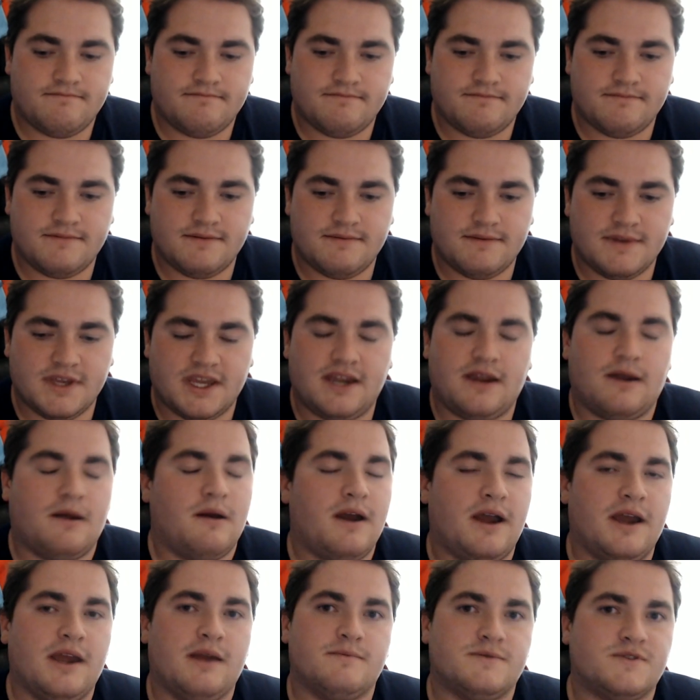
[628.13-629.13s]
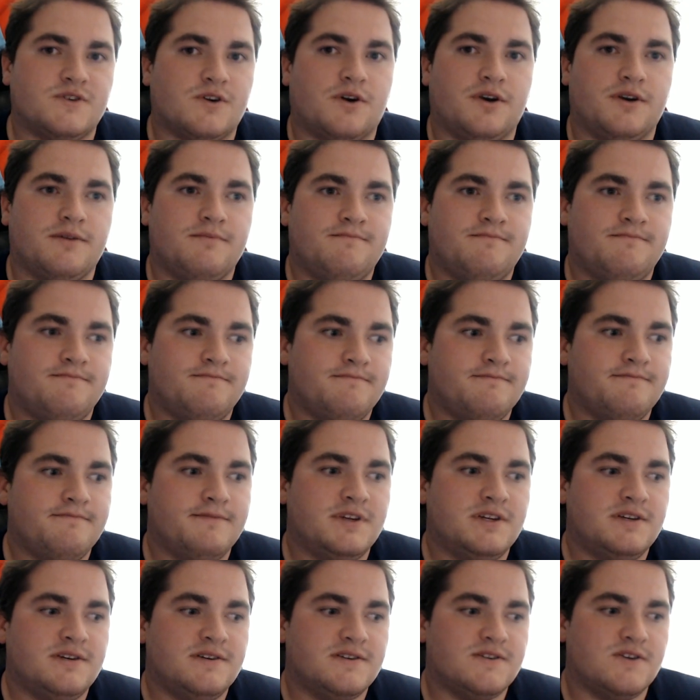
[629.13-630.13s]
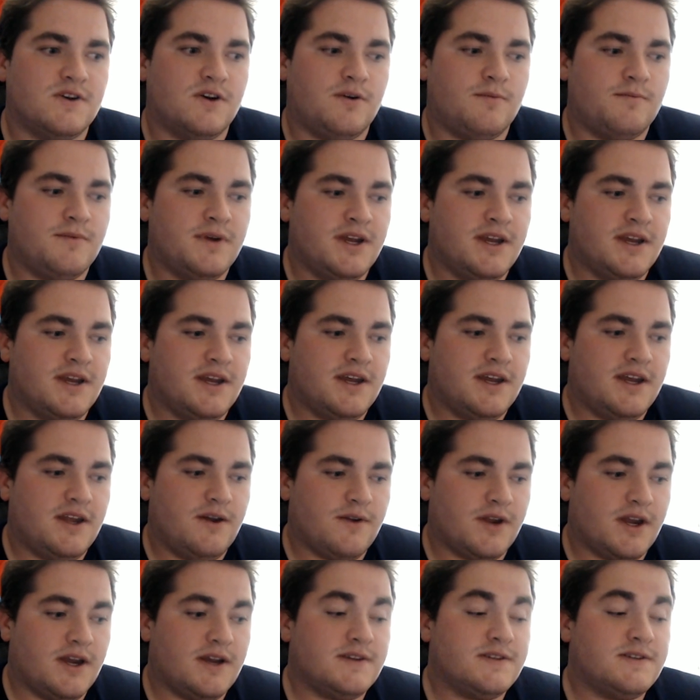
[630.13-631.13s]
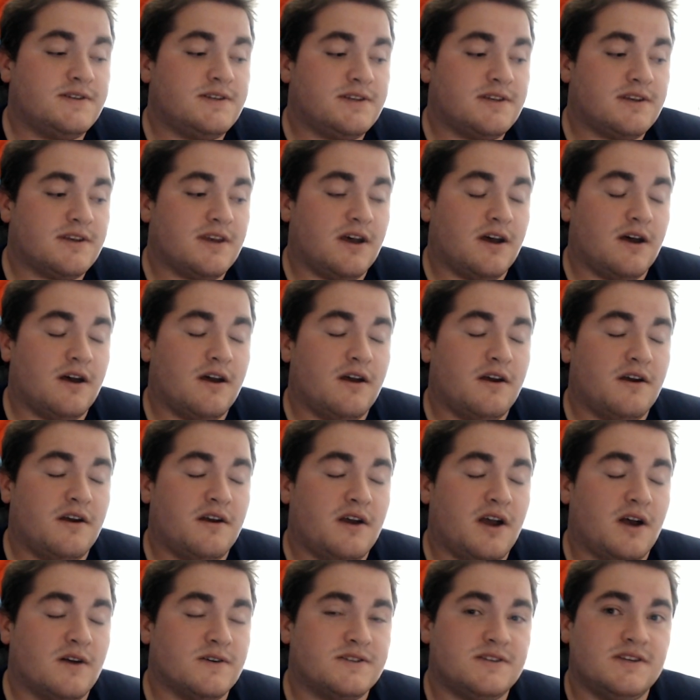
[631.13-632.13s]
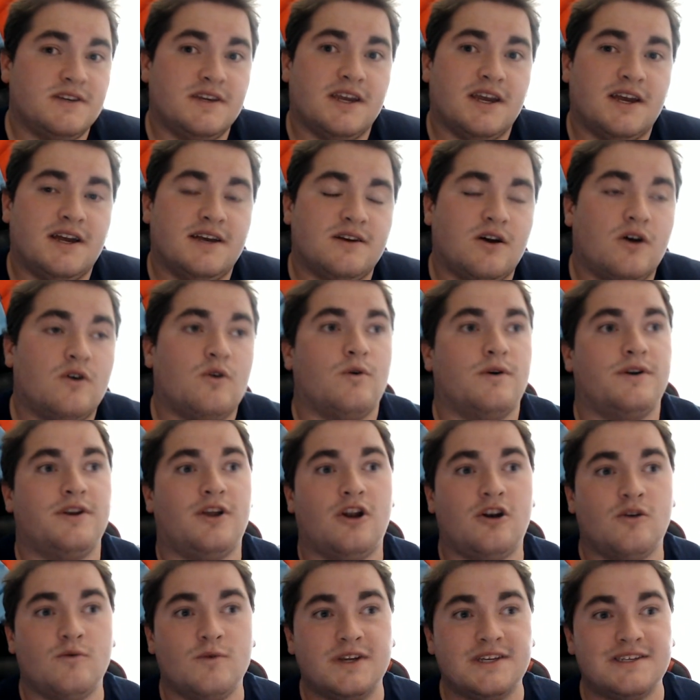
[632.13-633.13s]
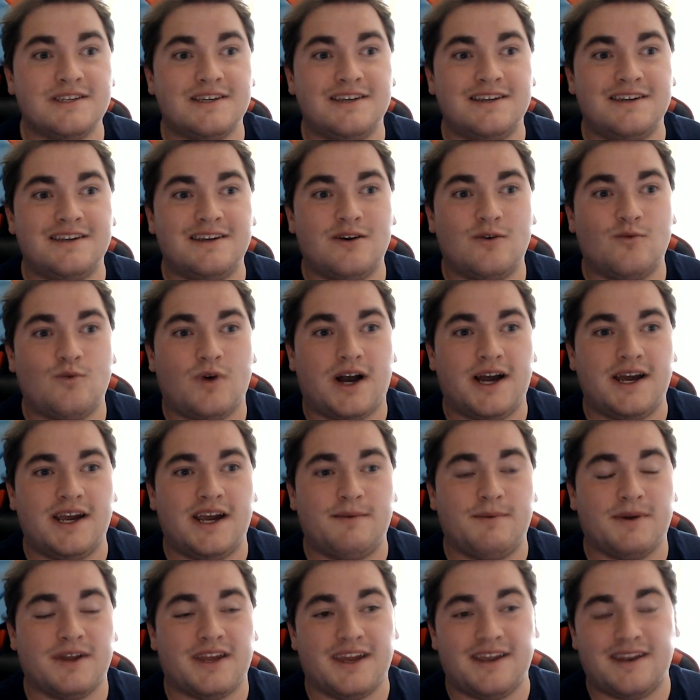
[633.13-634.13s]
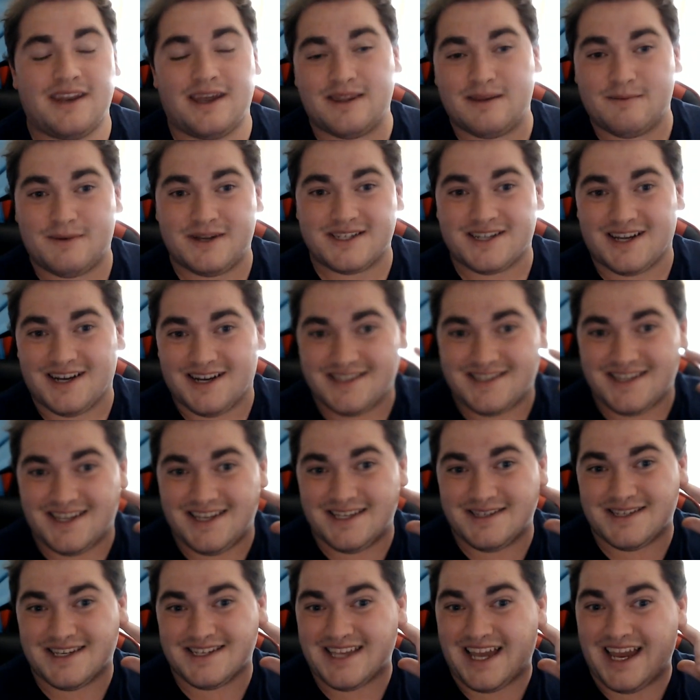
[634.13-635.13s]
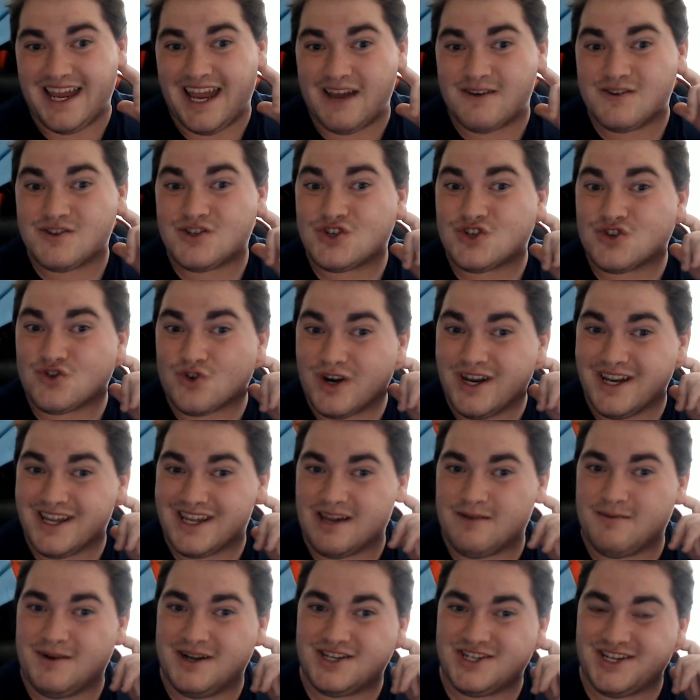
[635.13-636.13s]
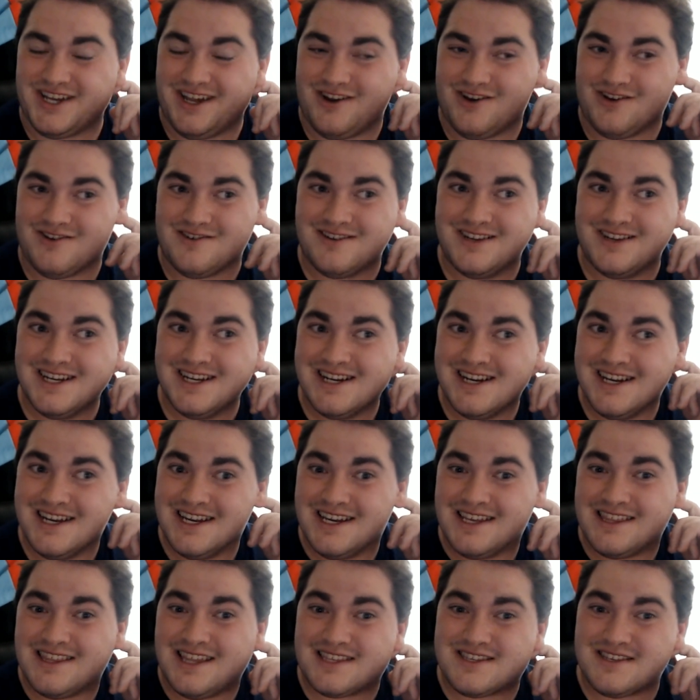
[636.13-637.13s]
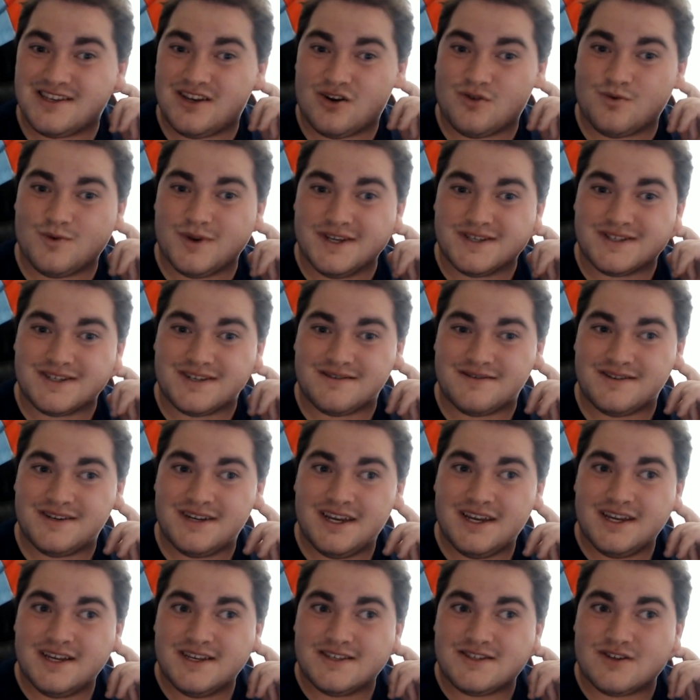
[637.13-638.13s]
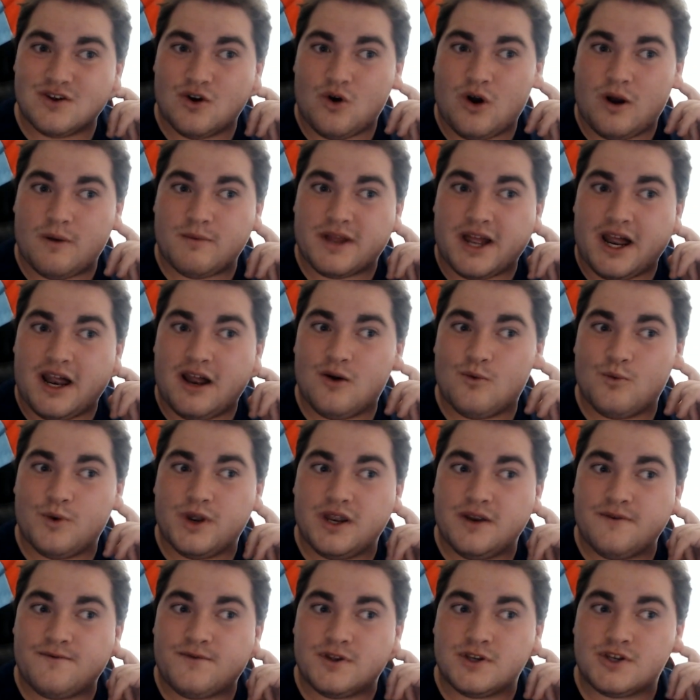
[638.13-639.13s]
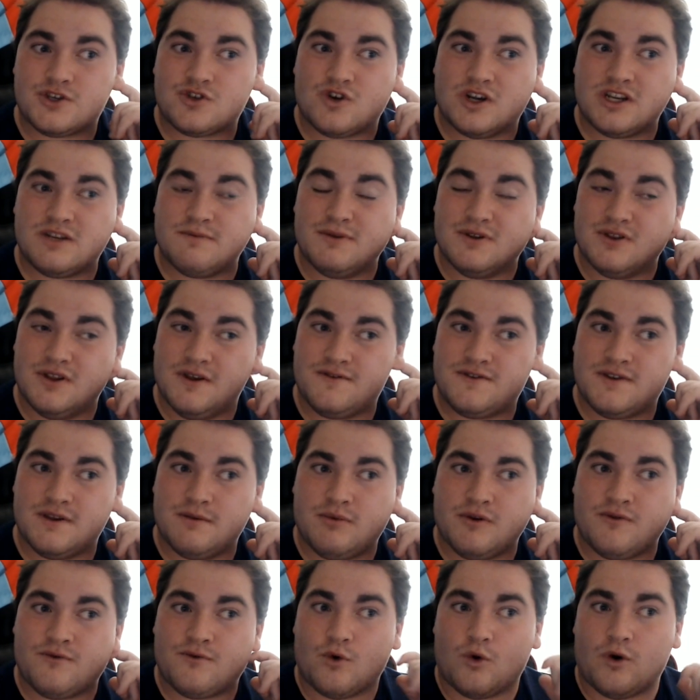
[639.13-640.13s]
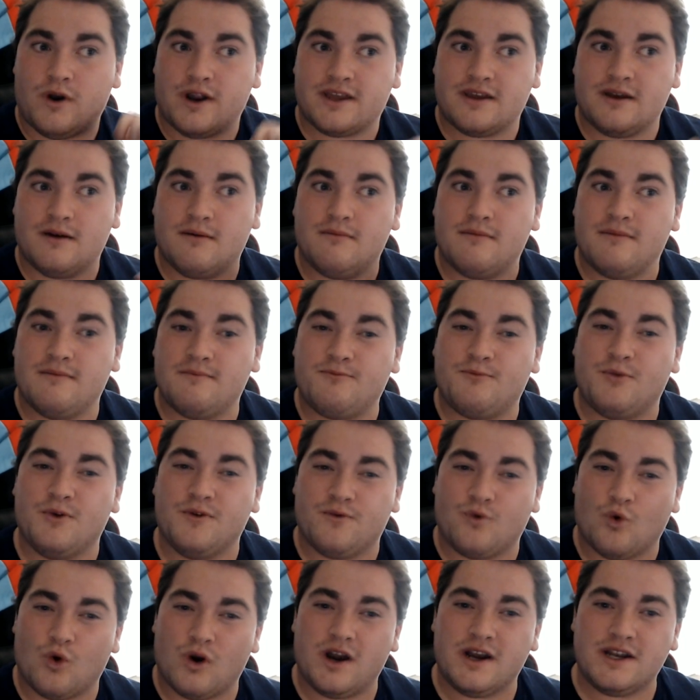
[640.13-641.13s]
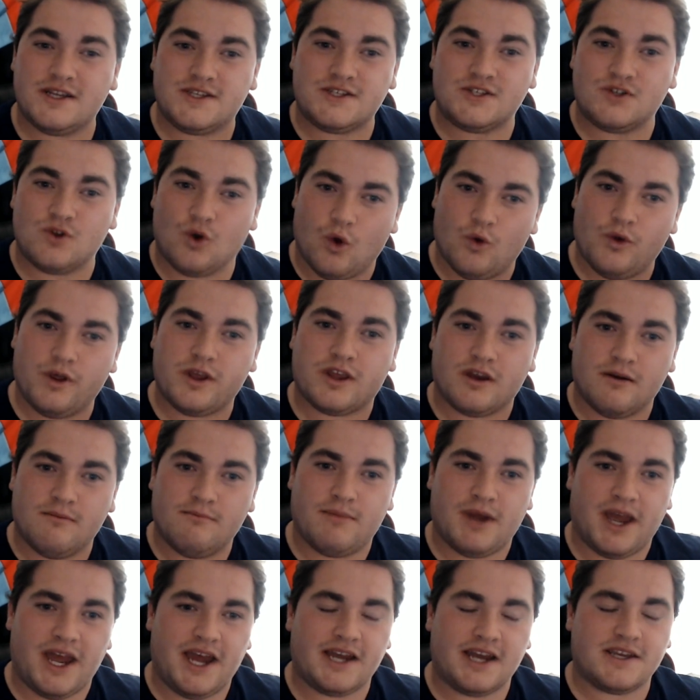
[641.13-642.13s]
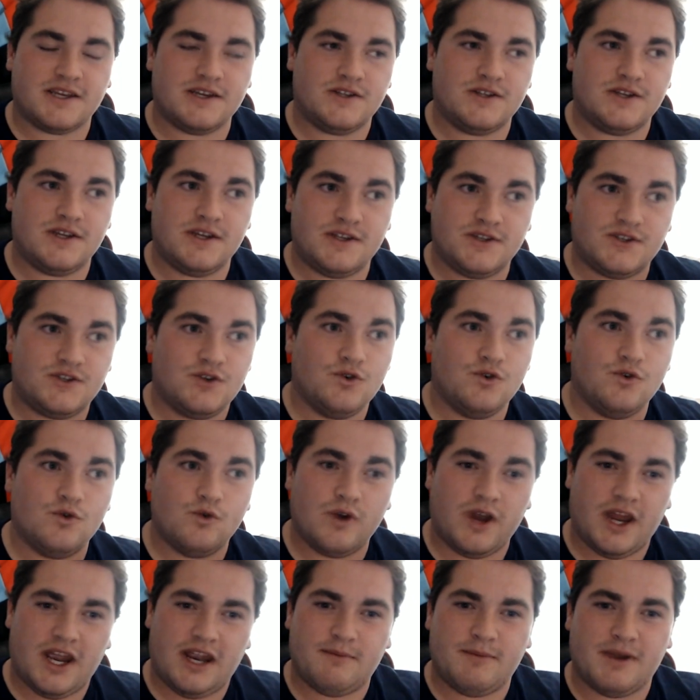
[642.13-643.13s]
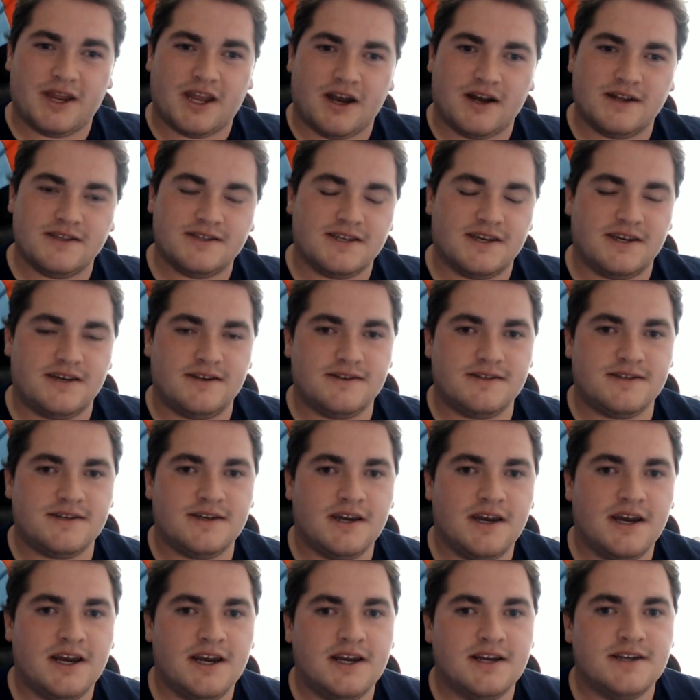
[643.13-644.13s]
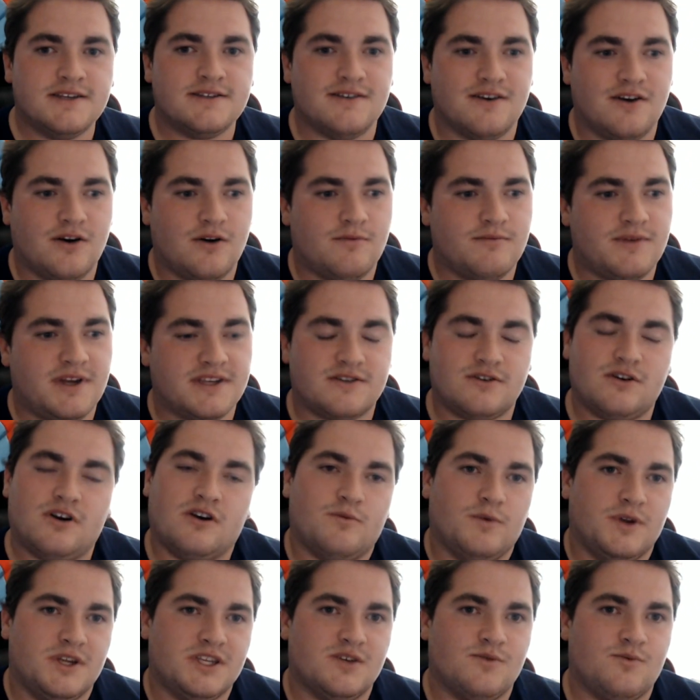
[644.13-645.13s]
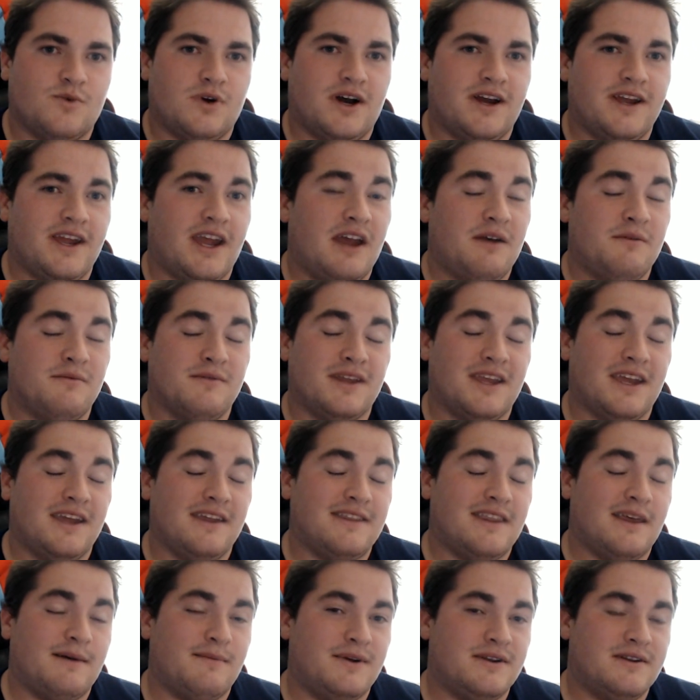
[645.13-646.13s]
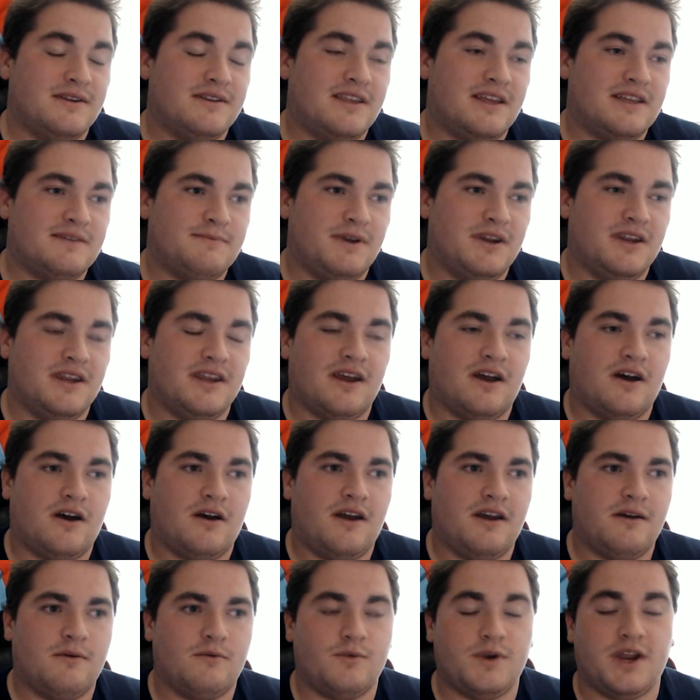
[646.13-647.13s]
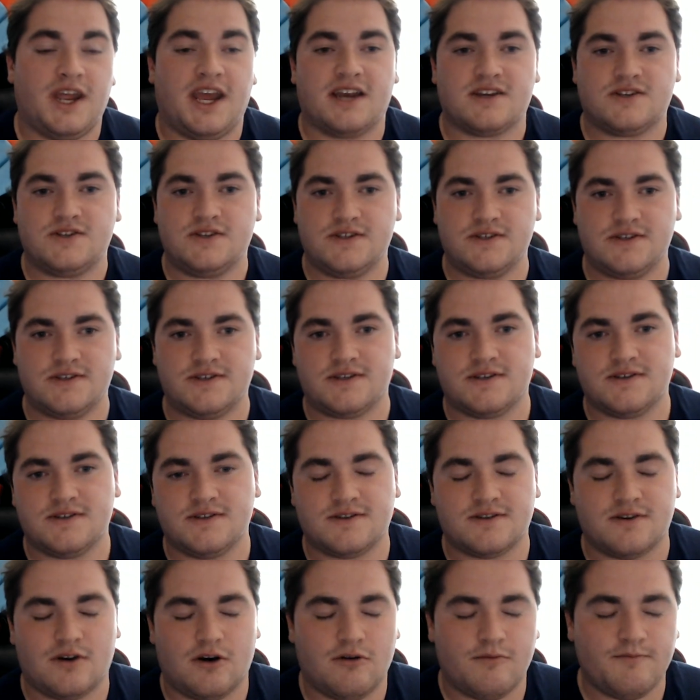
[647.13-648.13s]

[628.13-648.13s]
yeah, I am sorry. So, and guys, uh, I'll see you guys. Oh, another reason why I'm getting out that much content is because I have a strike on my channel. That's another reason. So I'm kind of waiting for the strike to be lifted before I come, before I slowly come back into anime content. So that's another reason why I haven't gained that much, that many uh, reactions. So